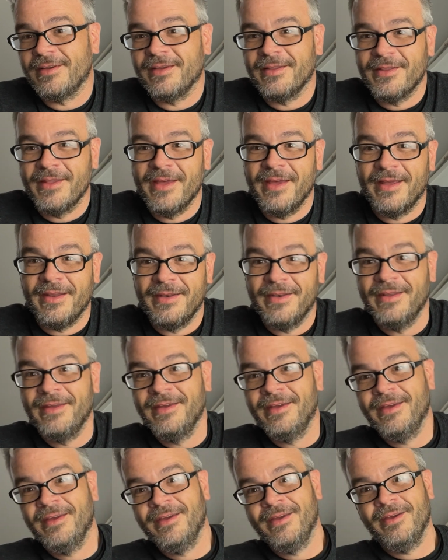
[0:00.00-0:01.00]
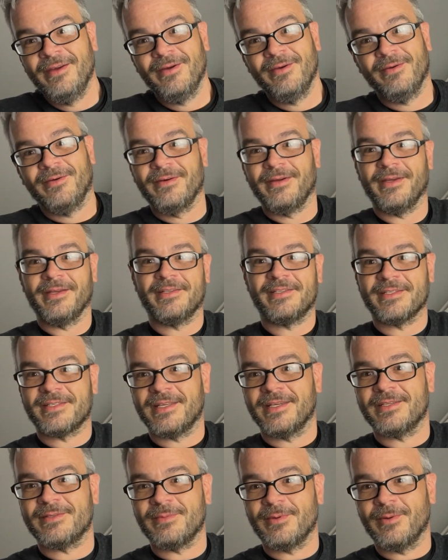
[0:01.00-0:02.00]
and then it just
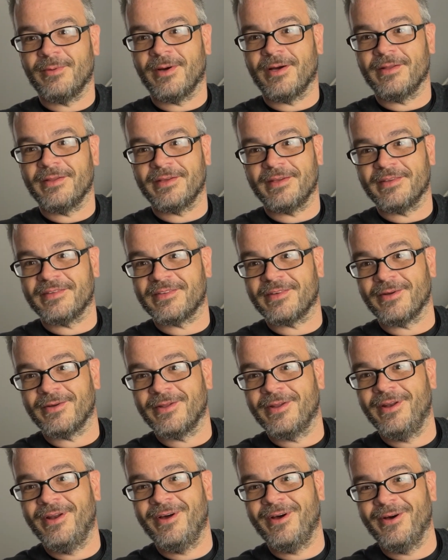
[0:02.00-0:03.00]
takes me a while to get started